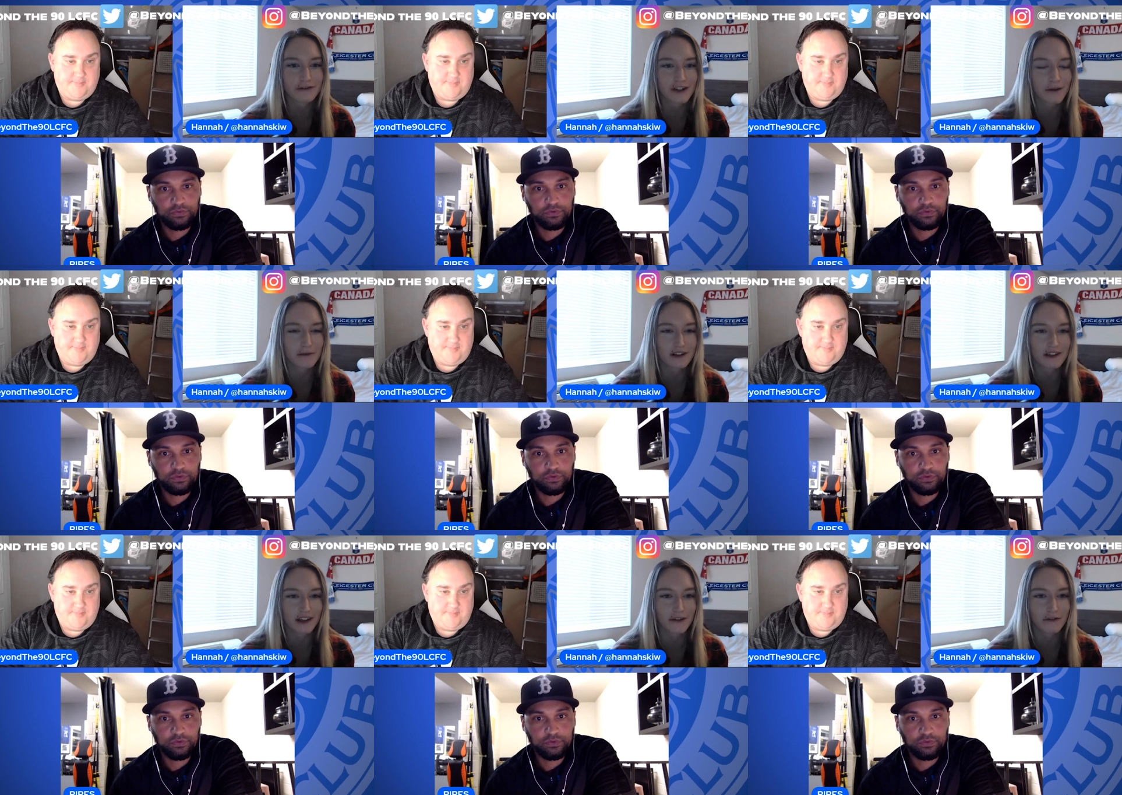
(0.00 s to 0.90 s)
Speaker 1: James has
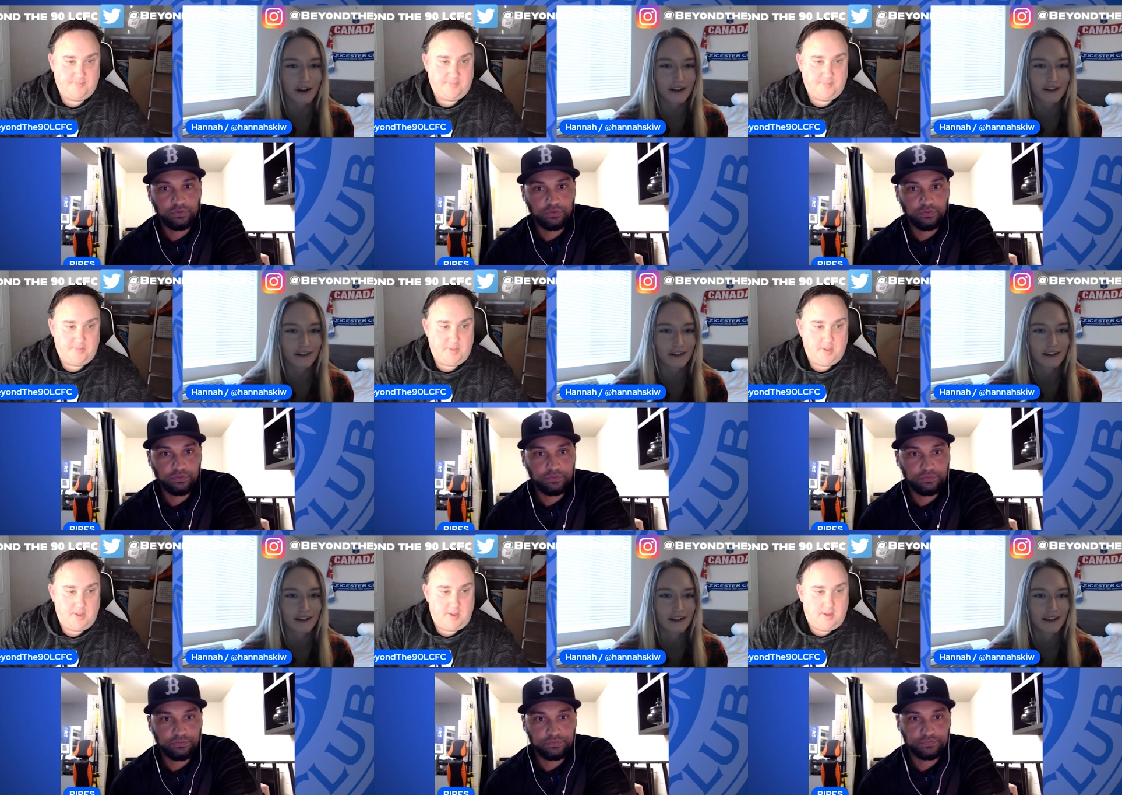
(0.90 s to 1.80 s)
any final.
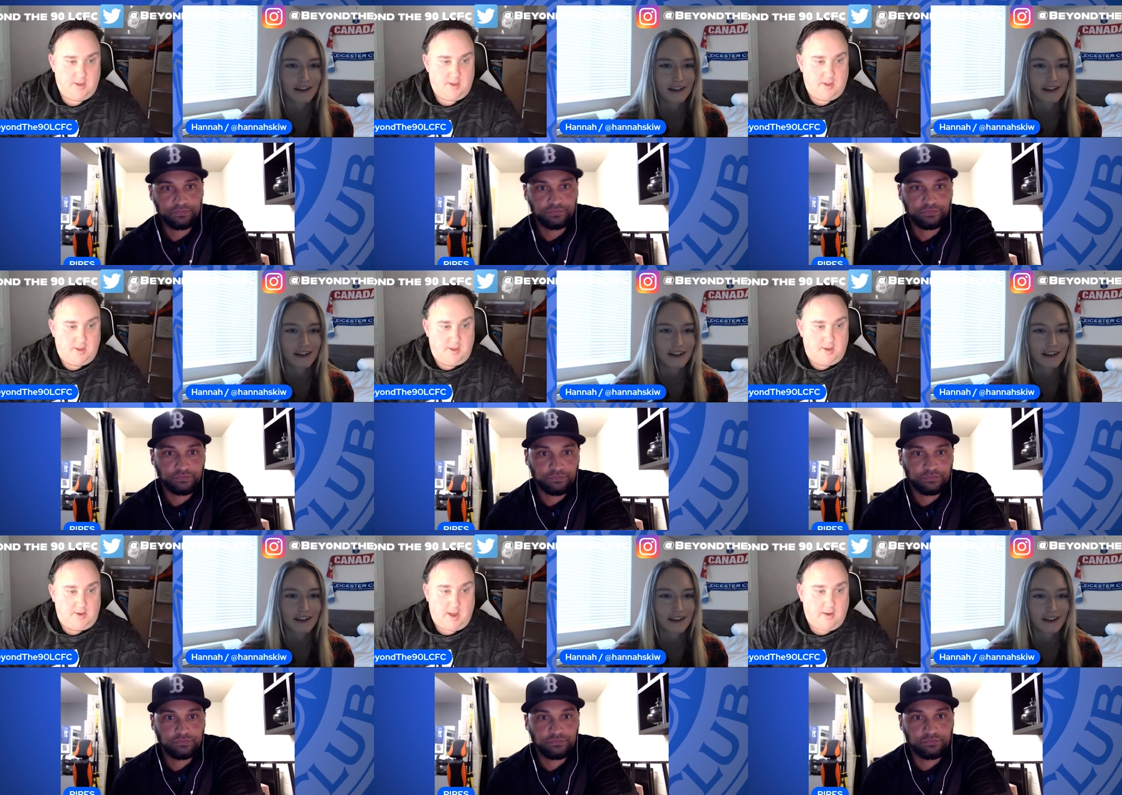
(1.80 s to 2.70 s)

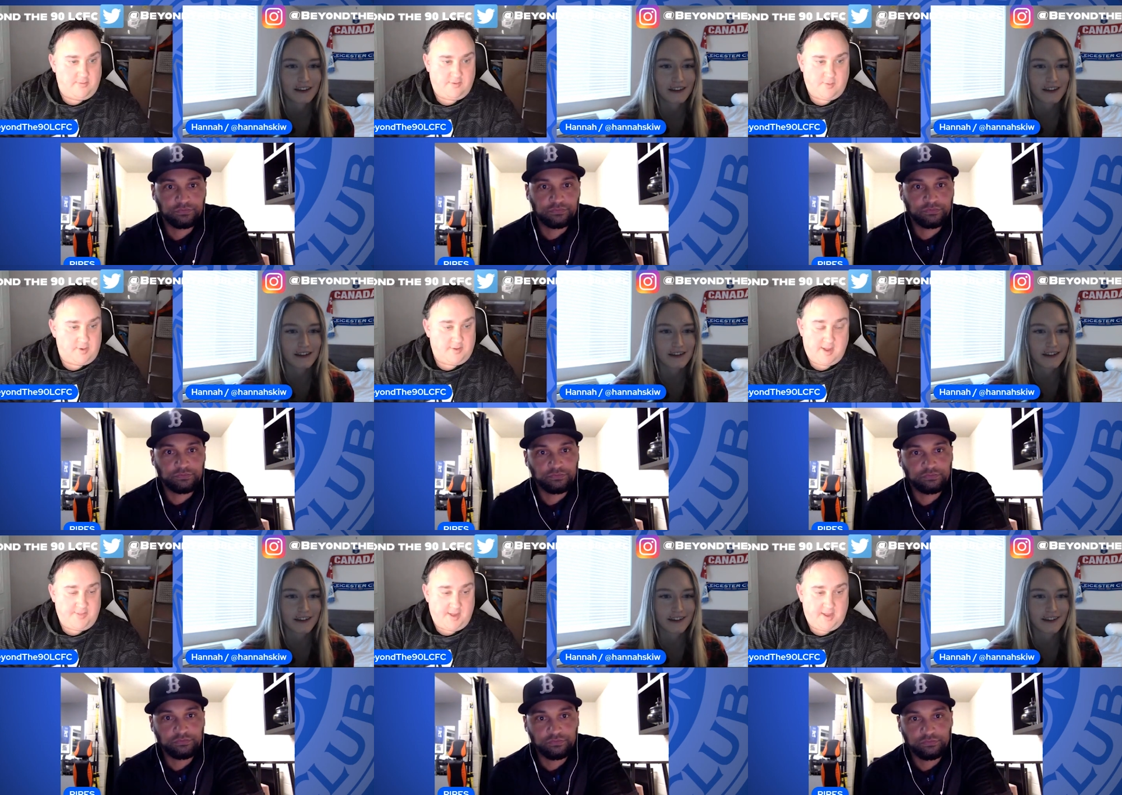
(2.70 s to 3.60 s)
Speaker 2: No, I just want to
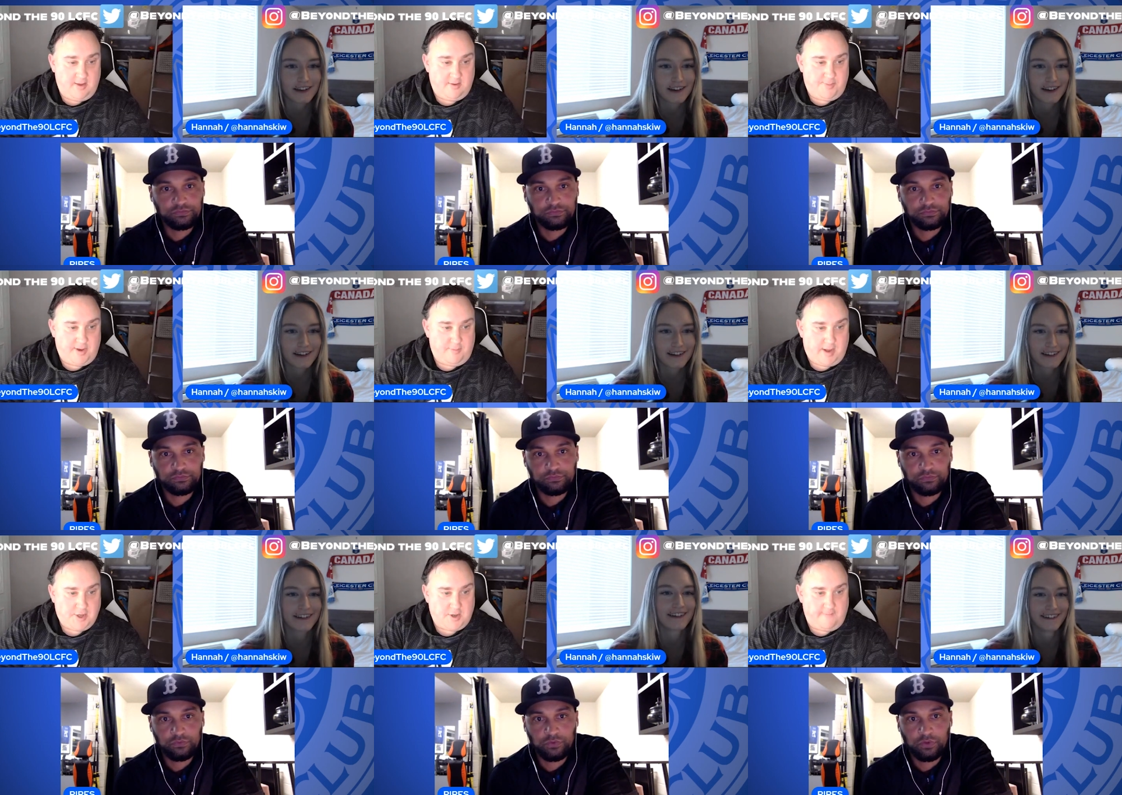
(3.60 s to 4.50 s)
say thank you. It's been a
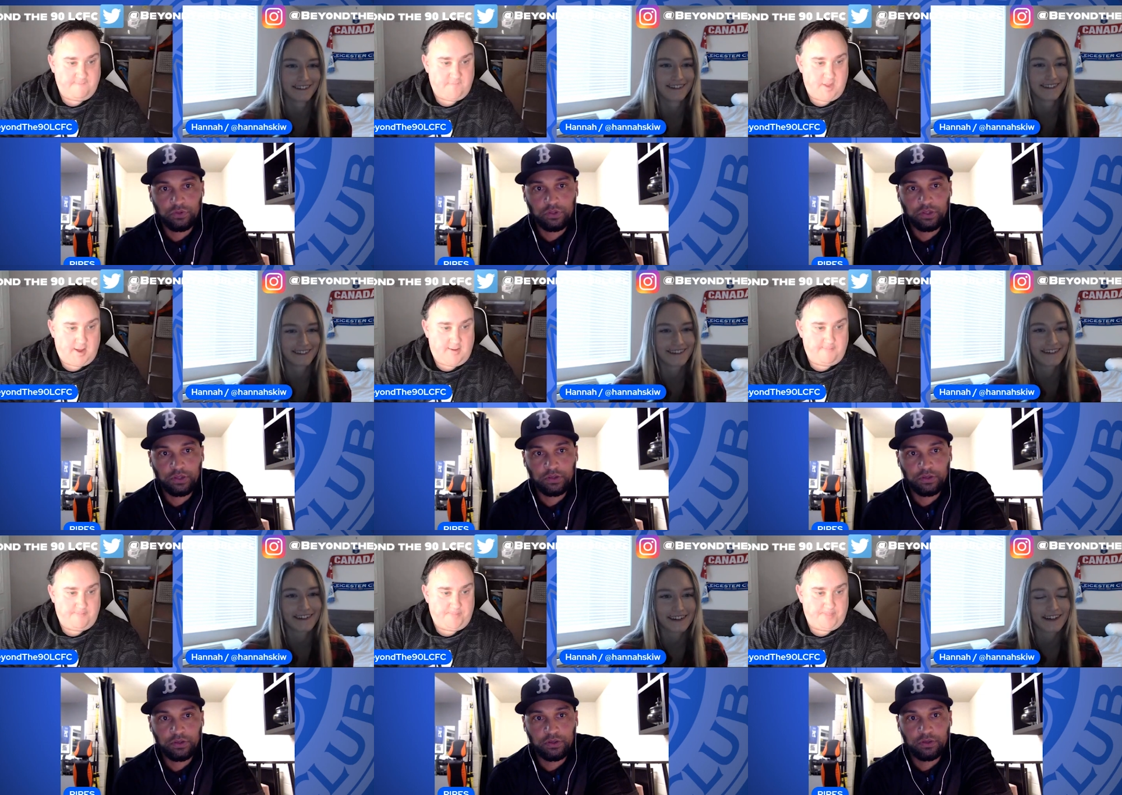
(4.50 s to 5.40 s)
pleasure.
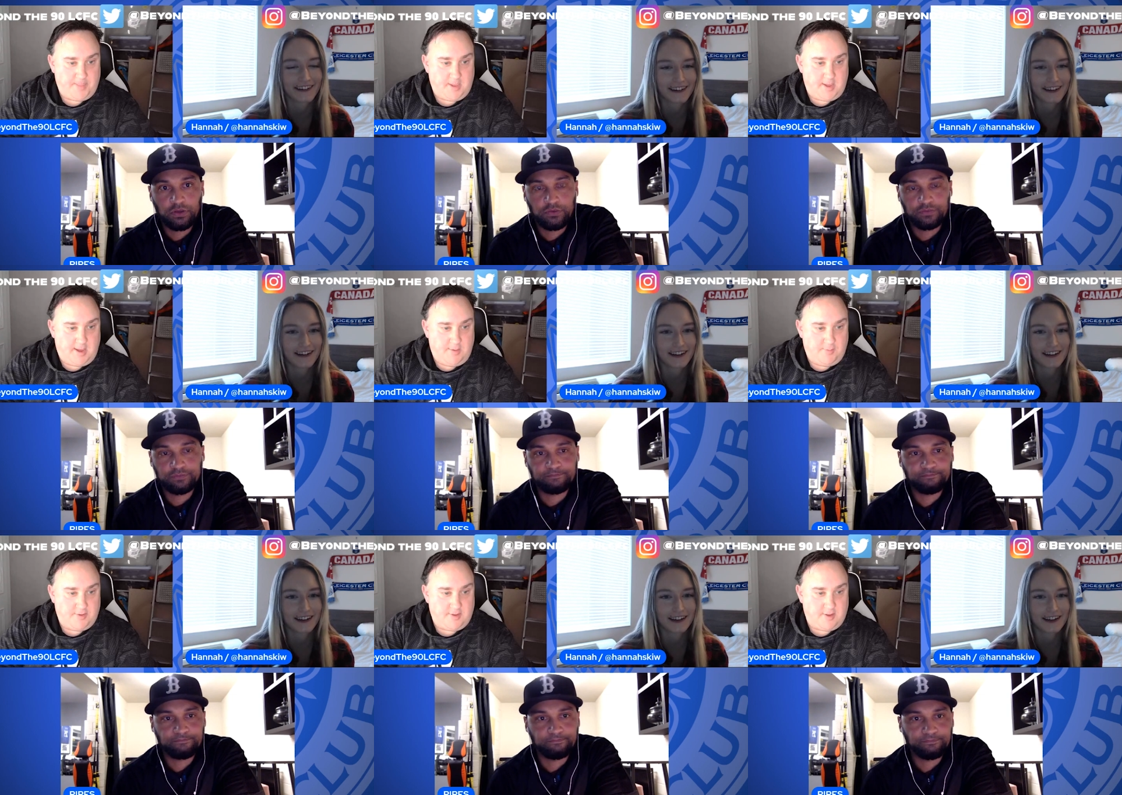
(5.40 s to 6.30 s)
Um, it
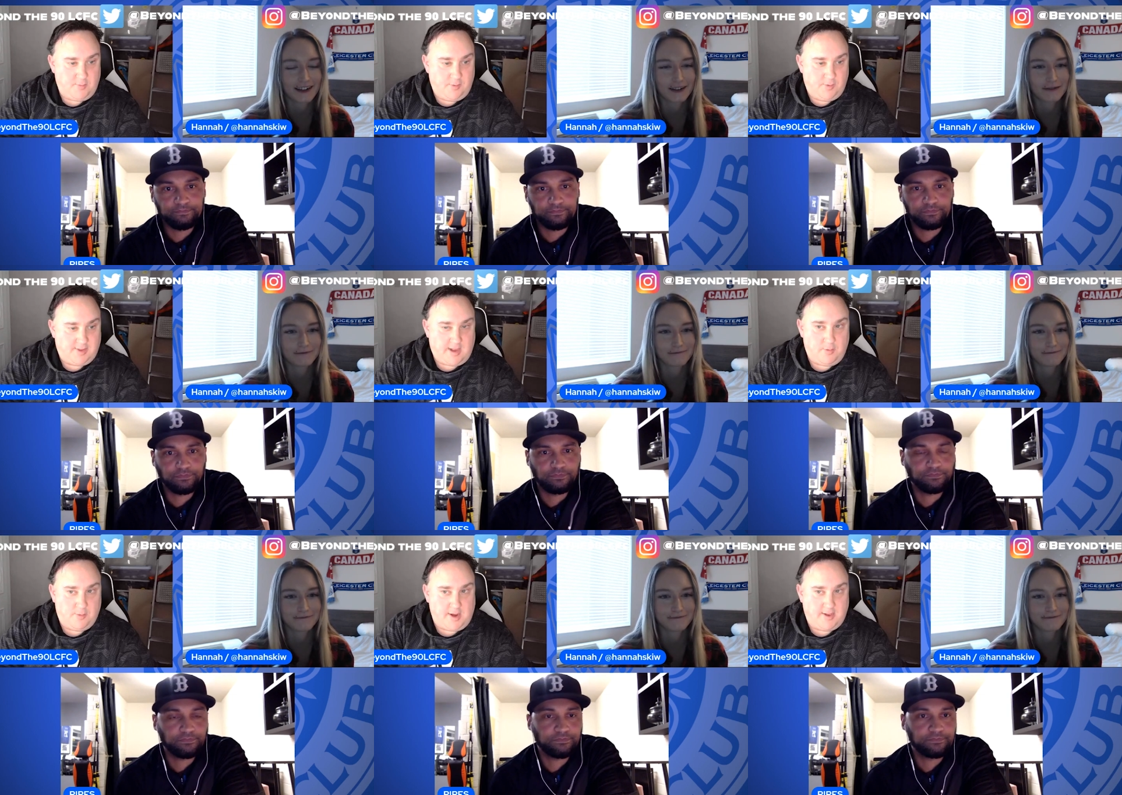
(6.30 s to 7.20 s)
was we said
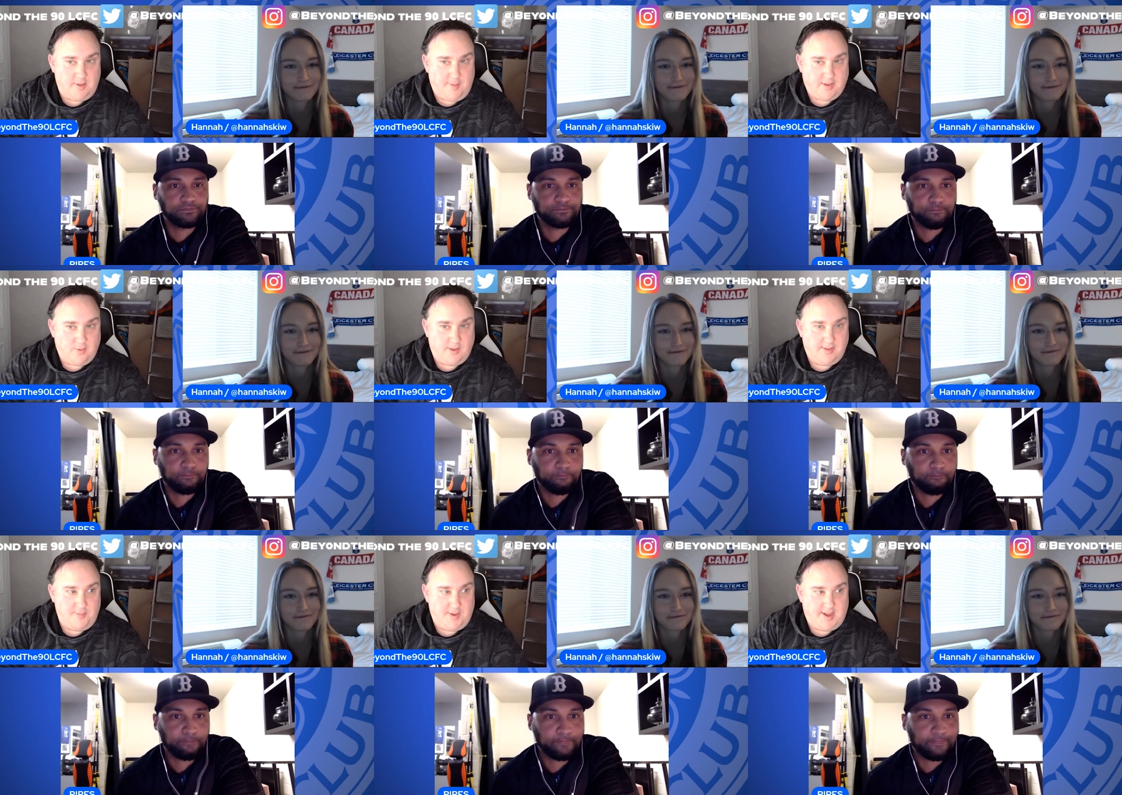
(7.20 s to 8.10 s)
we were going to do about
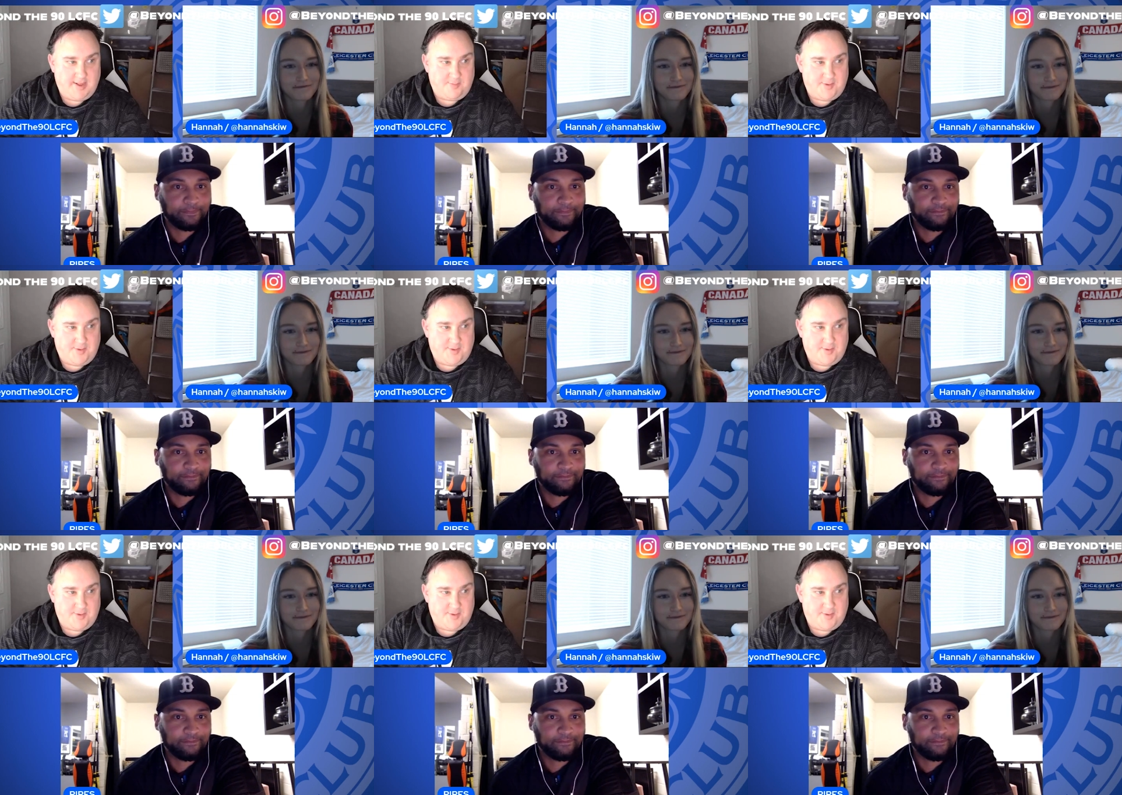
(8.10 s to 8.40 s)
20 minutes,